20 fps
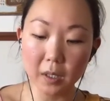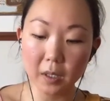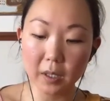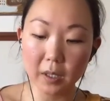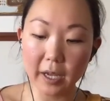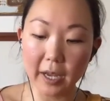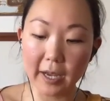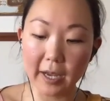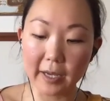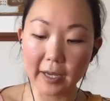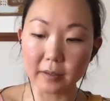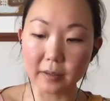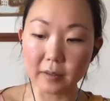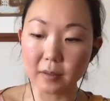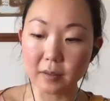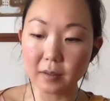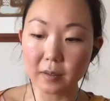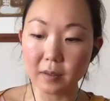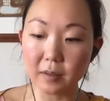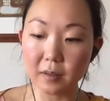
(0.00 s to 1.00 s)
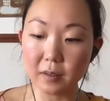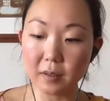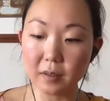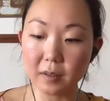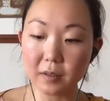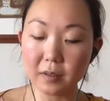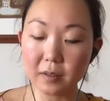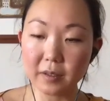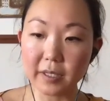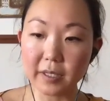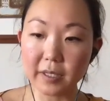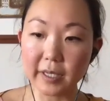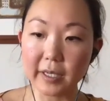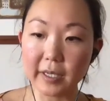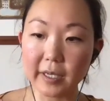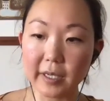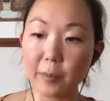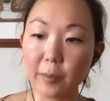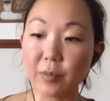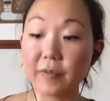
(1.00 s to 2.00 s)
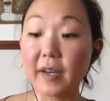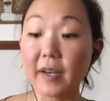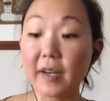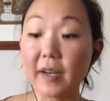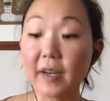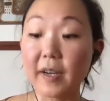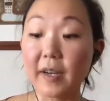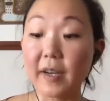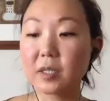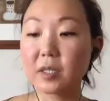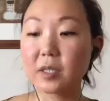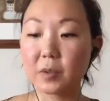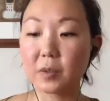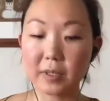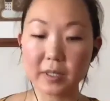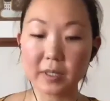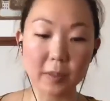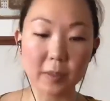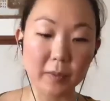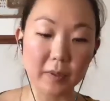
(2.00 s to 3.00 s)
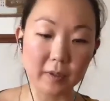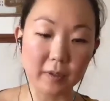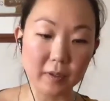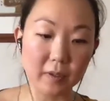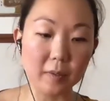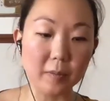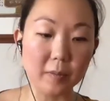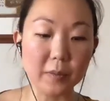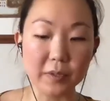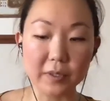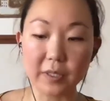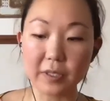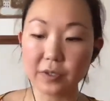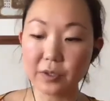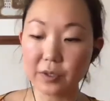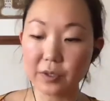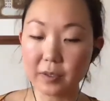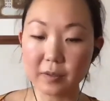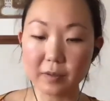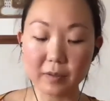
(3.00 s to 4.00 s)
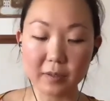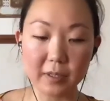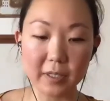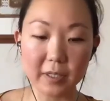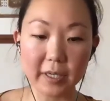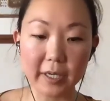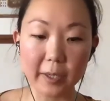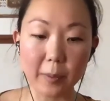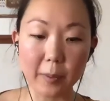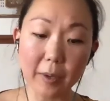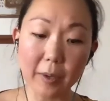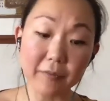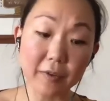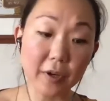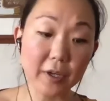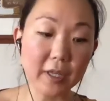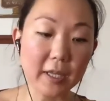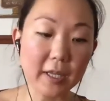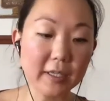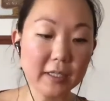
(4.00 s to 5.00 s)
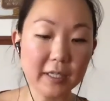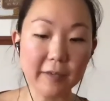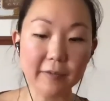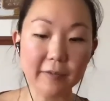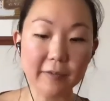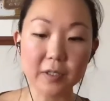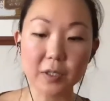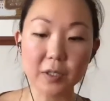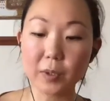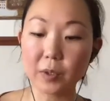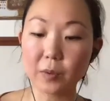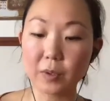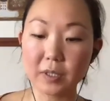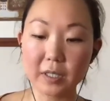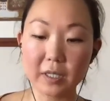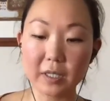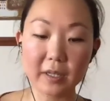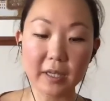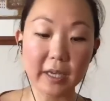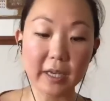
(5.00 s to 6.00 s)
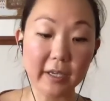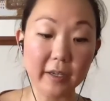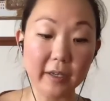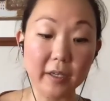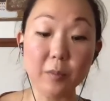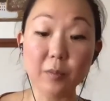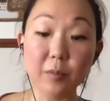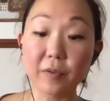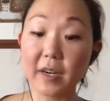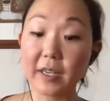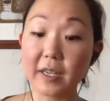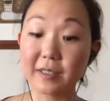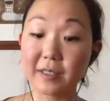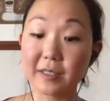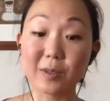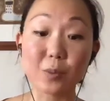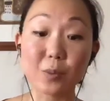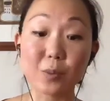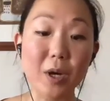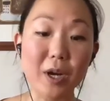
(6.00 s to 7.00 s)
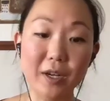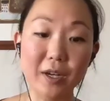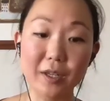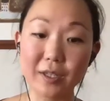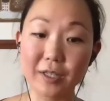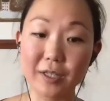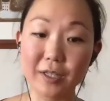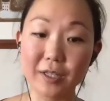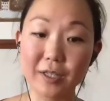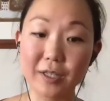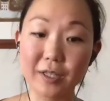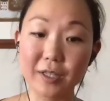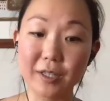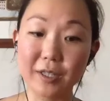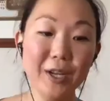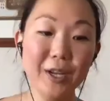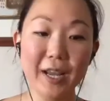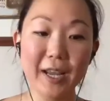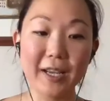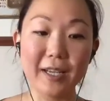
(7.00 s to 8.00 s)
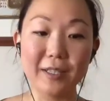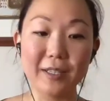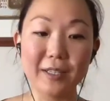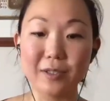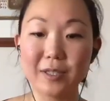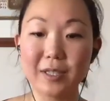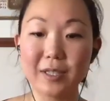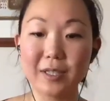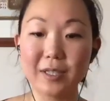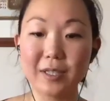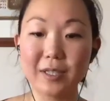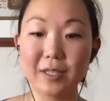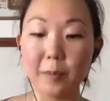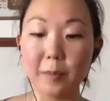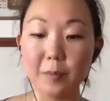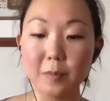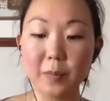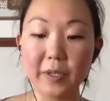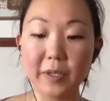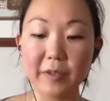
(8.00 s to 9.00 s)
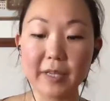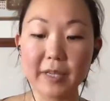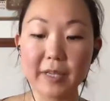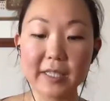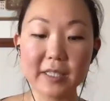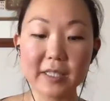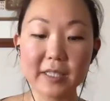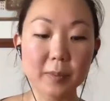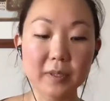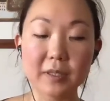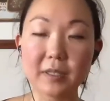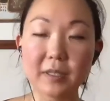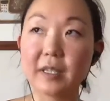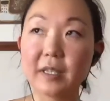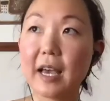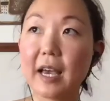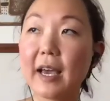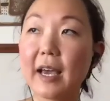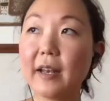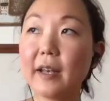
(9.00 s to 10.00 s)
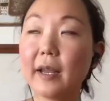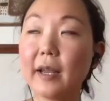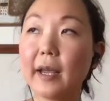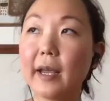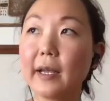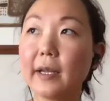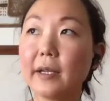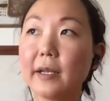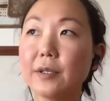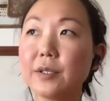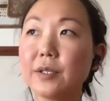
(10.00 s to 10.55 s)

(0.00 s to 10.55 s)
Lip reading: and the improvisation between some of the musicians. I'm very lucky to have a string quartet that can improvise as well, and be flexible to that. And